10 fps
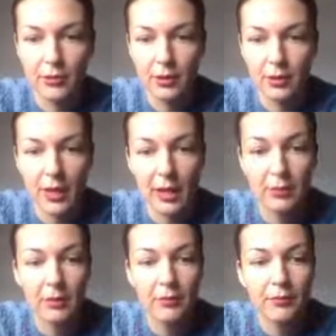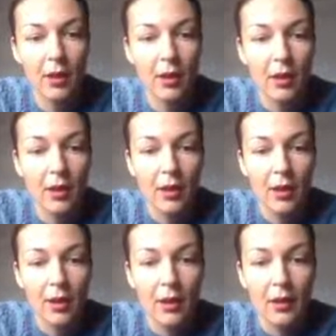get me
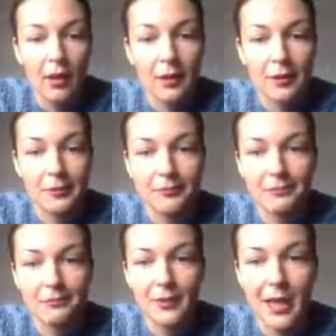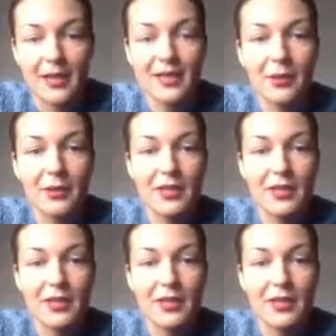um yeah so this is